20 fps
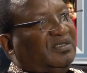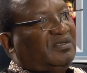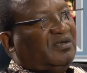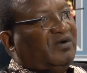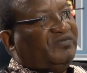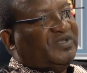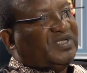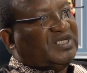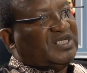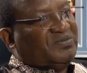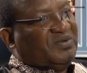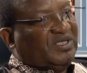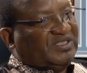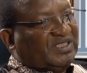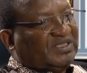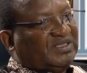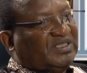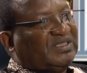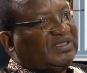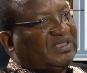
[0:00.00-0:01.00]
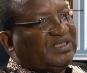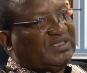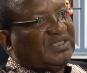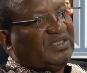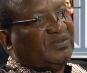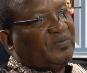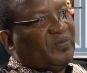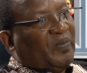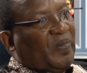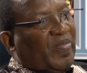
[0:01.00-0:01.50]
of the criminal justice
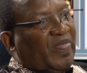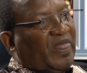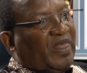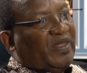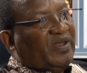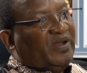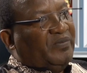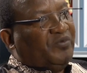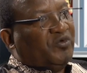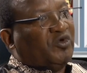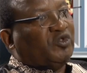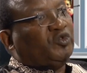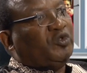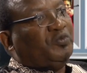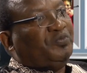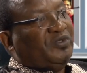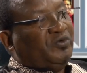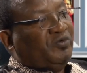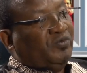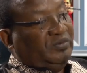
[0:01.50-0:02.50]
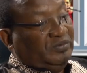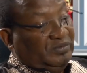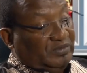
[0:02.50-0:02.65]
system. Because would be,